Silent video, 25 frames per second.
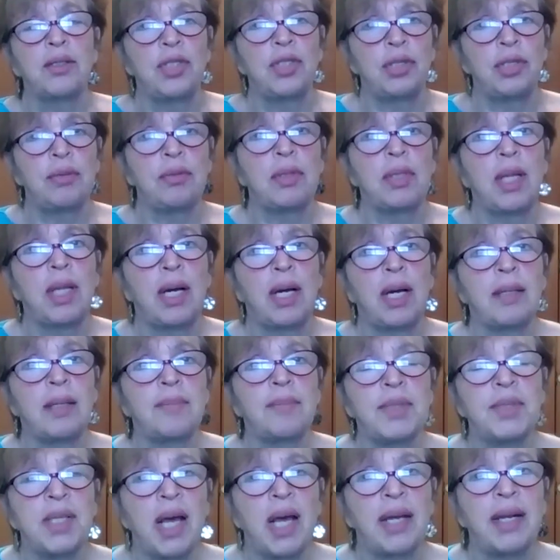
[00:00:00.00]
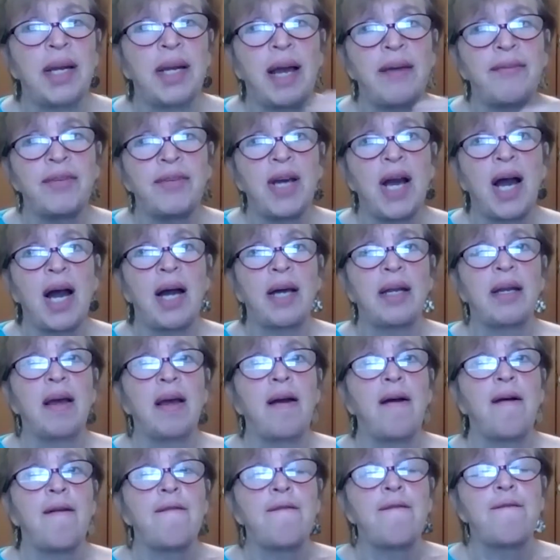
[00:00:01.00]
two clubs and I've got
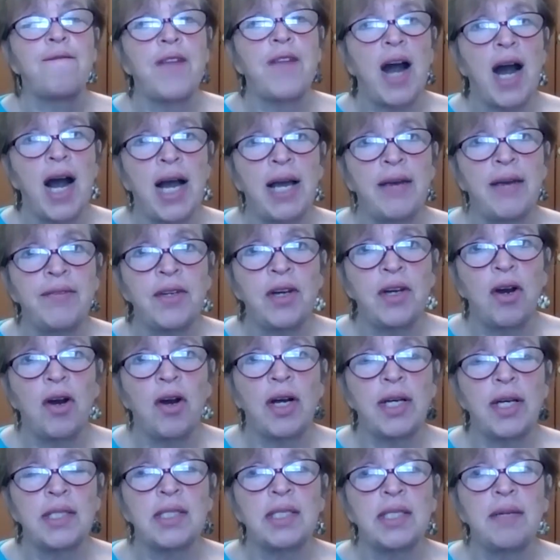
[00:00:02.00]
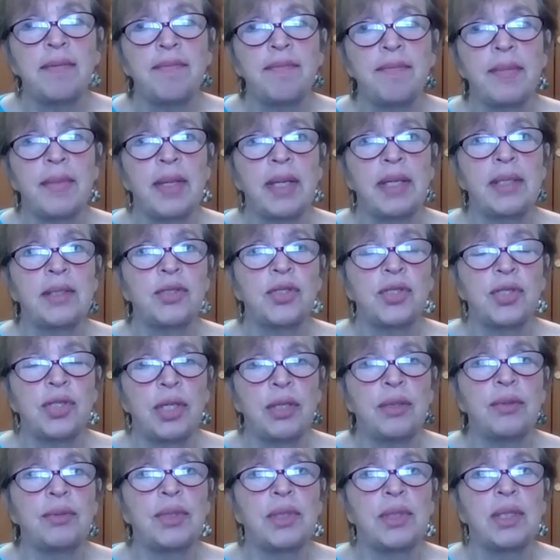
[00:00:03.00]
five cards in a, in a
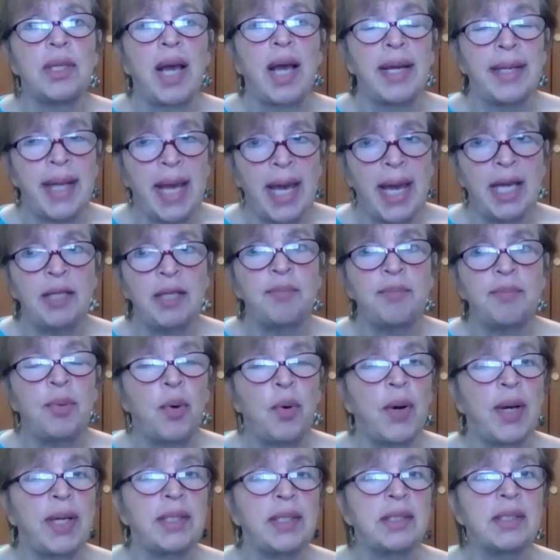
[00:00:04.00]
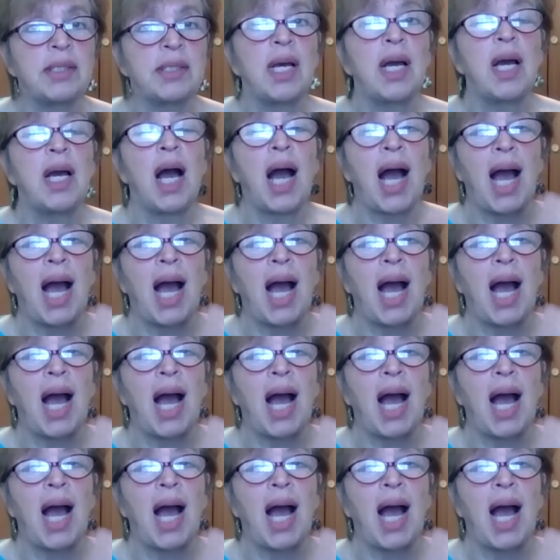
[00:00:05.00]
suit and eight points,